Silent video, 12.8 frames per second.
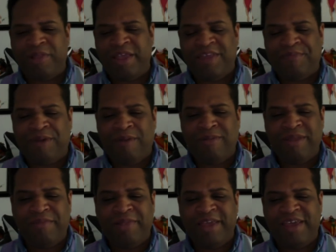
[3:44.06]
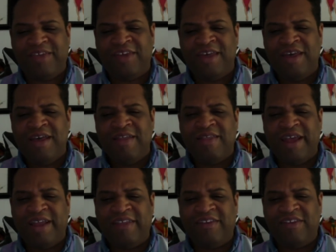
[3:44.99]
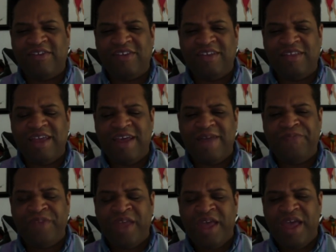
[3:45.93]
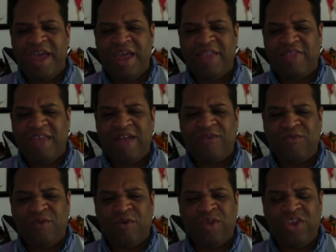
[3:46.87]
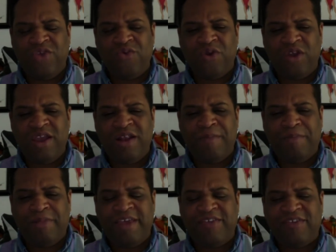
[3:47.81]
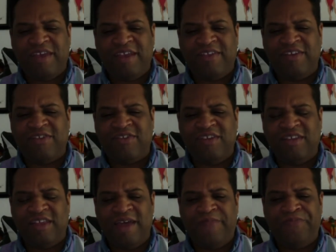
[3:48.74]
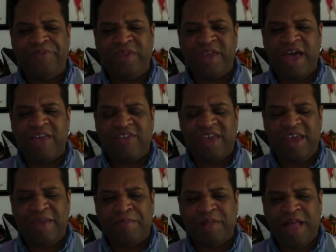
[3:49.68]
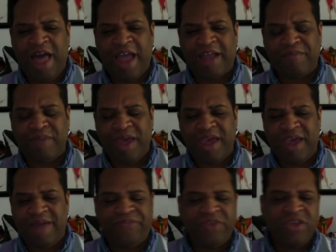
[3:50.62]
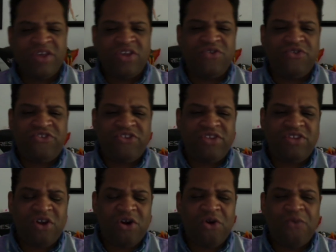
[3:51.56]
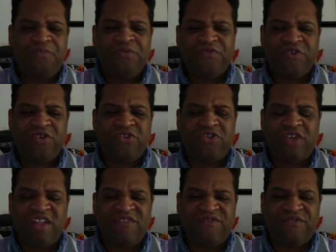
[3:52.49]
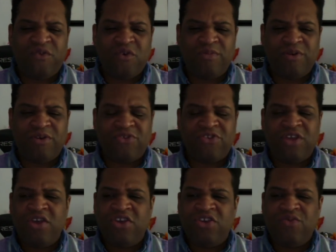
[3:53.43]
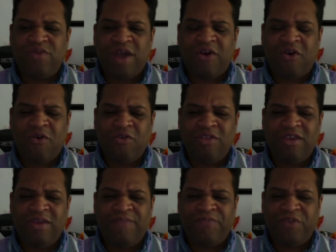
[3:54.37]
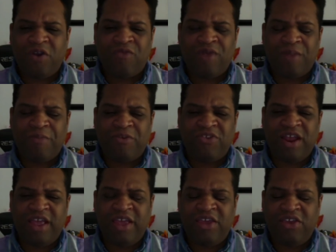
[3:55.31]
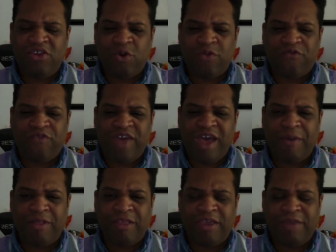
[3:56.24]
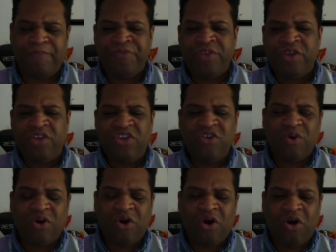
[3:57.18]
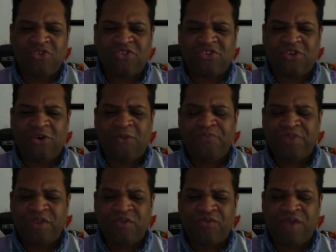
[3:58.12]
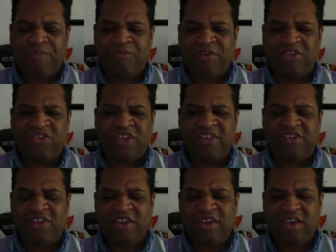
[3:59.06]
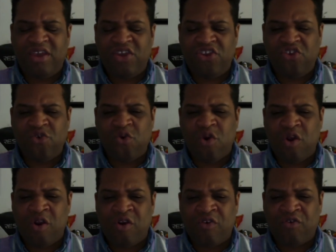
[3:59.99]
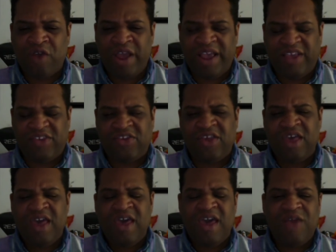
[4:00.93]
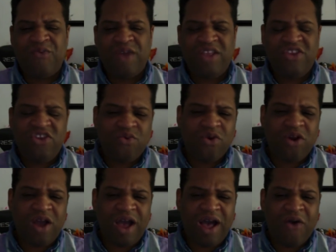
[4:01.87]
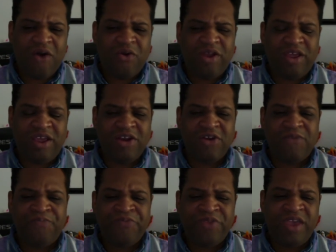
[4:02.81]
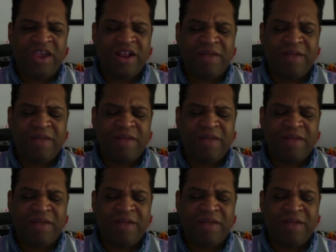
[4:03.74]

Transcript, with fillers: public place like Disneyland, and that when you are in a place like Disneyland, as a black man, you should know first and foremost, you not only are representing your family, you are also representing your race. And when you are out here in a